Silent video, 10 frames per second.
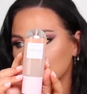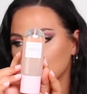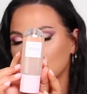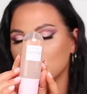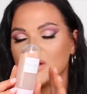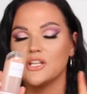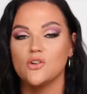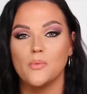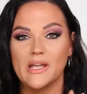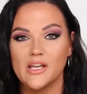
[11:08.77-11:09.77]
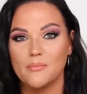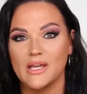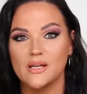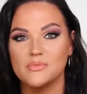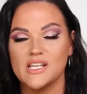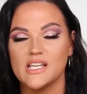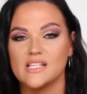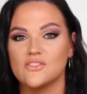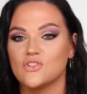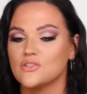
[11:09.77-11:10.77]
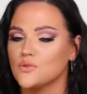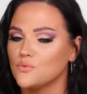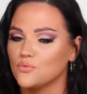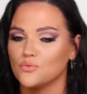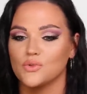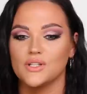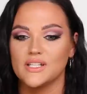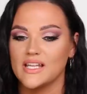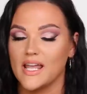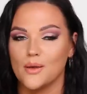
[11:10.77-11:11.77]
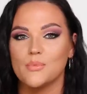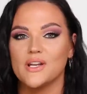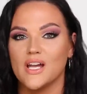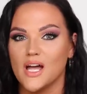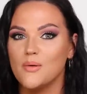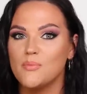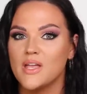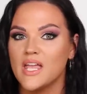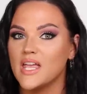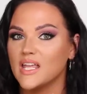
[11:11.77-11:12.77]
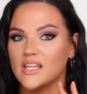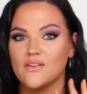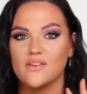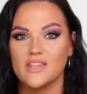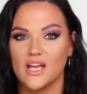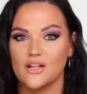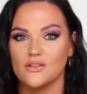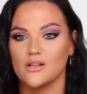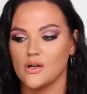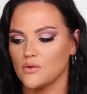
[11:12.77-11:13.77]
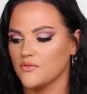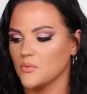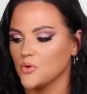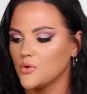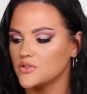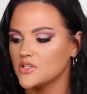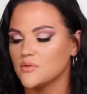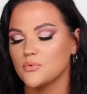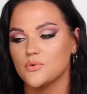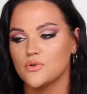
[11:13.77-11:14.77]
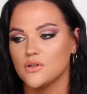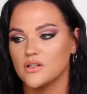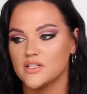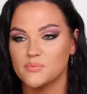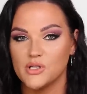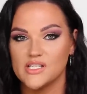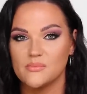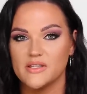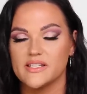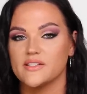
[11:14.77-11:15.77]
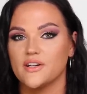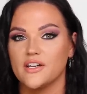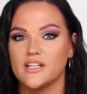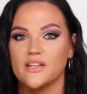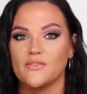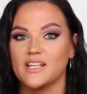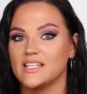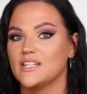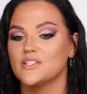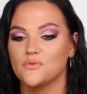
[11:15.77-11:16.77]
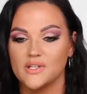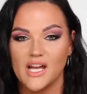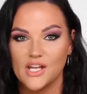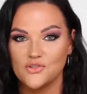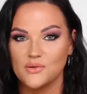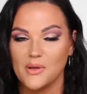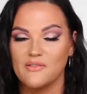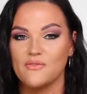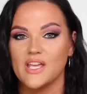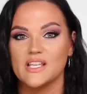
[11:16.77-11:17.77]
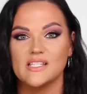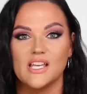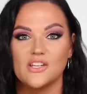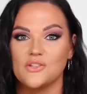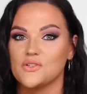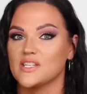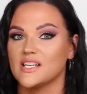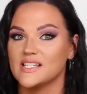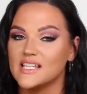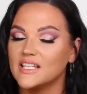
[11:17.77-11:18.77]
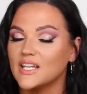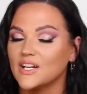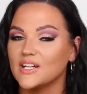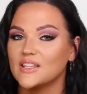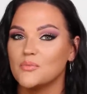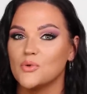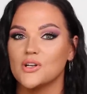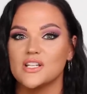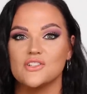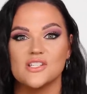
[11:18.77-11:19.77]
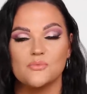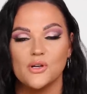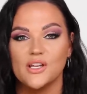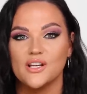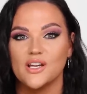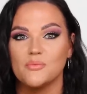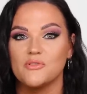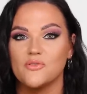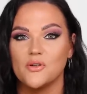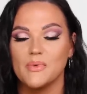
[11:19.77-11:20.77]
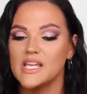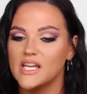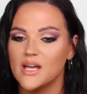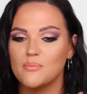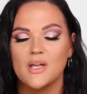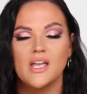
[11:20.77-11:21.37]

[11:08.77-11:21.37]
to my no makeup makeup days just to really amp it up and give it that glow. If I'm going to the pool, spray some of this on. If I need to rehydrate my face, I can use it as skincare in the morning. Just spray it on before makeup.